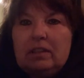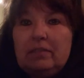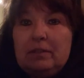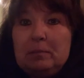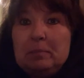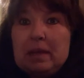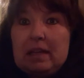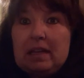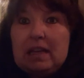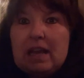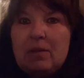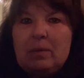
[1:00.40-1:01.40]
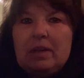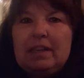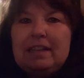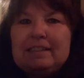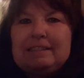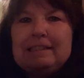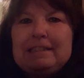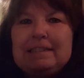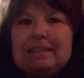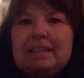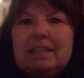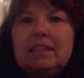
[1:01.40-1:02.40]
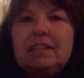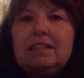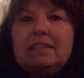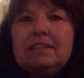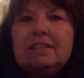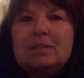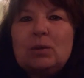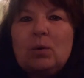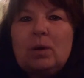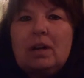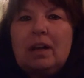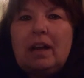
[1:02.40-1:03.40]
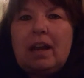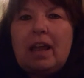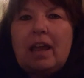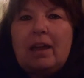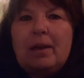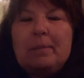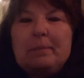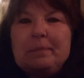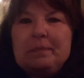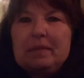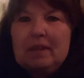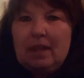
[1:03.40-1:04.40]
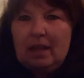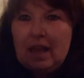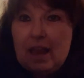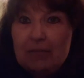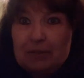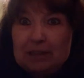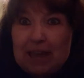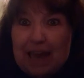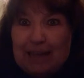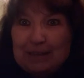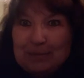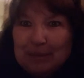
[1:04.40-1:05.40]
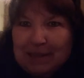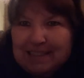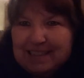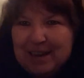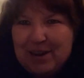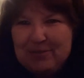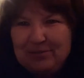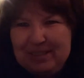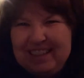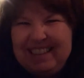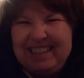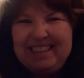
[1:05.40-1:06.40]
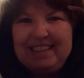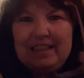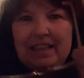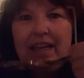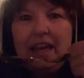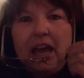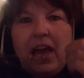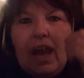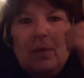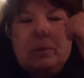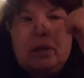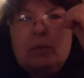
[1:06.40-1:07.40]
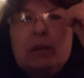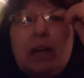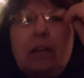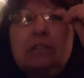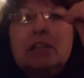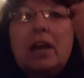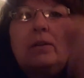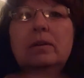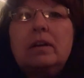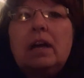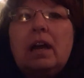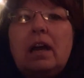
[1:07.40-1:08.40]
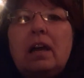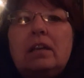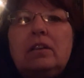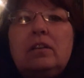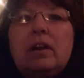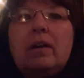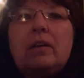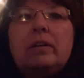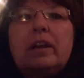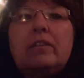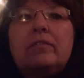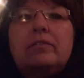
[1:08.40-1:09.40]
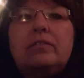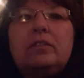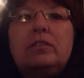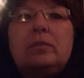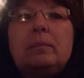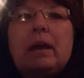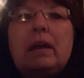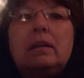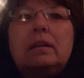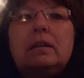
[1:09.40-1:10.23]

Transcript: living buddy. I went into his Discord and advertised myself. I hope you don't care, Joe. You know I don't care if you do mine.